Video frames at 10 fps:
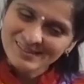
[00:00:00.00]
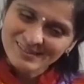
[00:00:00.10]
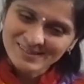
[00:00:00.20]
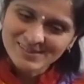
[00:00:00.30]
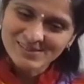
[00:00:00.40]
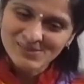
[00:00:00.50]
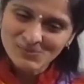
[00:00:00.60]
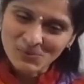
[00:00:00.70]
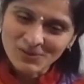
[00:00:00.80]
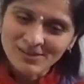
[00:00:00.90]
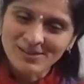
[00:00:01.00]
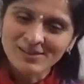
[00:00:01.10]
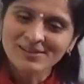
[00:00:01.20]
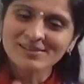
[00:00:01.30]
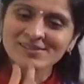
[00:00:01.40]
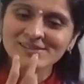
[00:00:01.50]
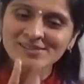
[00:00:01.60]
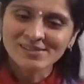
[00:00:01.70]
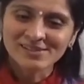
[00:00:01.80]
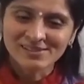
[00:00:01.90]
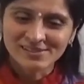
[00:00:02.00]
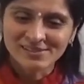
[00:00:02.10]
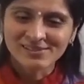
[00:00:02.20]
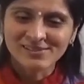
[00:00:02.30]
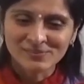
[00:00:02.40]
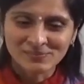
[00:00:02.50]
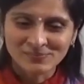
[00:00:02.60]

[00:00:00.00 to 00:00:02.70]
just a spontaneous thing in him.